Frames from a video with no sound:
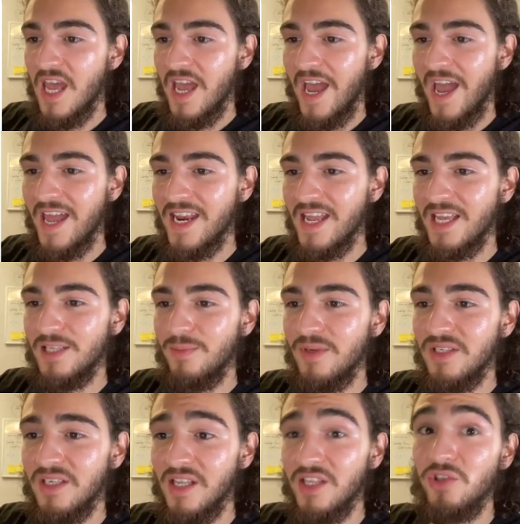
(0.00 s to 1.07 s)
And it's
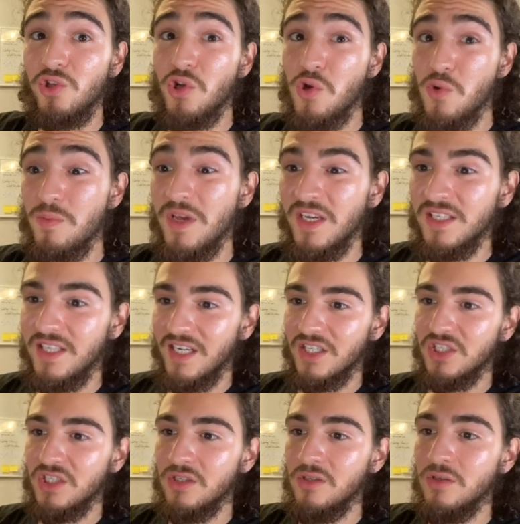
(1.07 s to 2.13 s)
basically 2 big
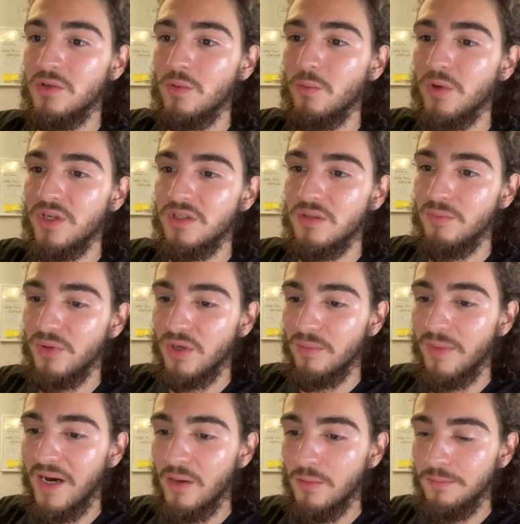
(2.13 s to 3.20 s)
sections. What is the book
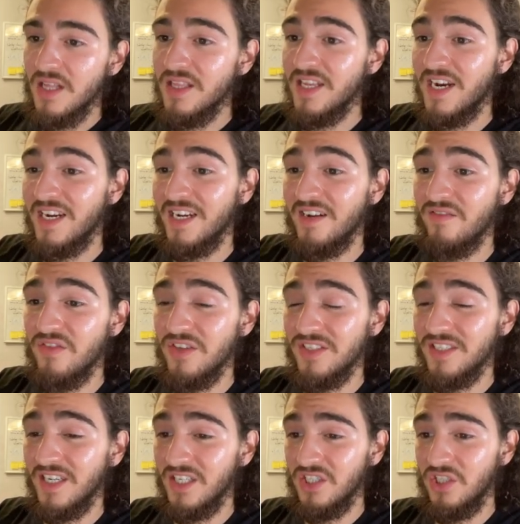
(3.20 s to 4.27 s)
about? Then I have the
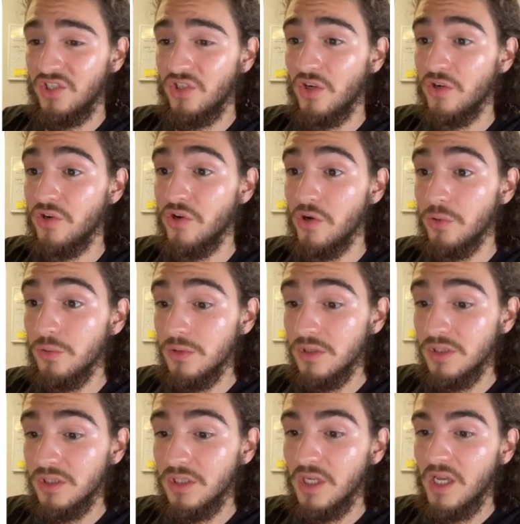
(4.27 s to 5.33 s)
sections on
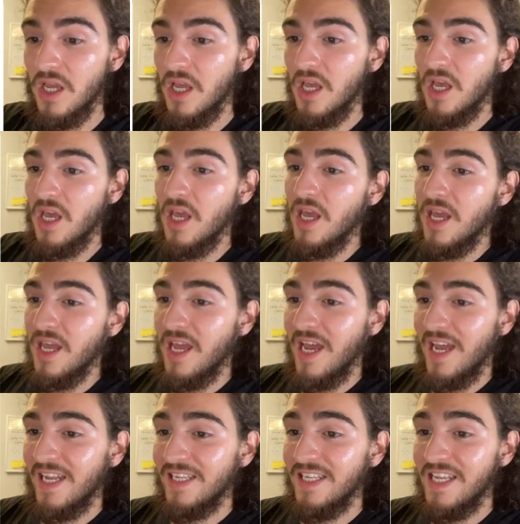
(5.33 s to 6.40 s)
notes,
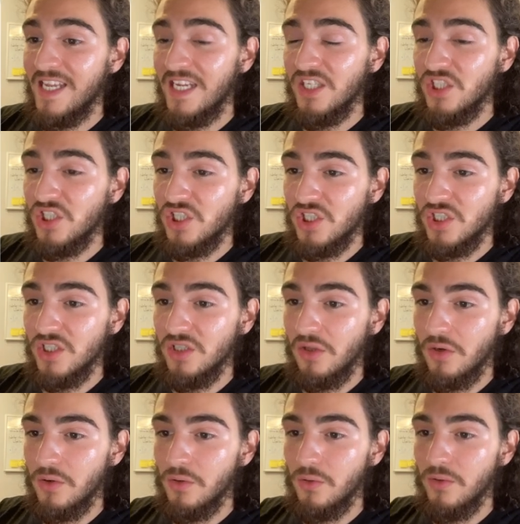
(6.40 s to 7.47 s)
and each
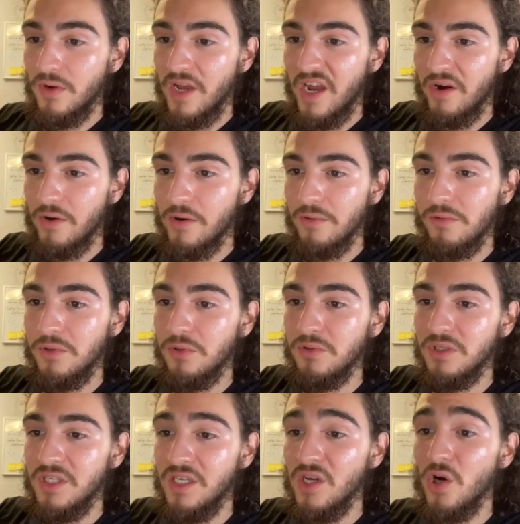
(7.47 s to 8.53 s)
little arrow you
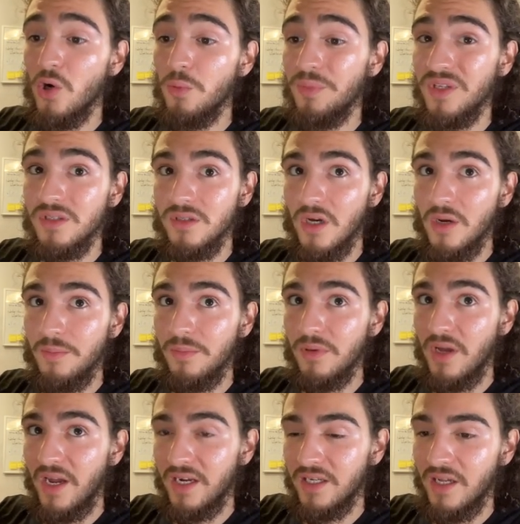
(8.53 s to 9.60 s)
see opens up.
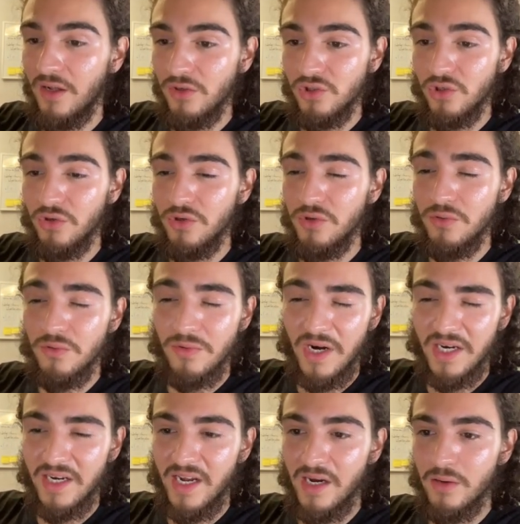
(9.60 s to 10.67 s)
I'll show you
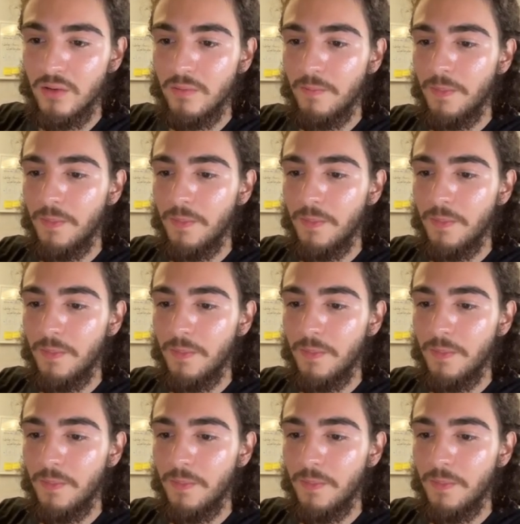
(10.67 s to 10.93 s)
right now.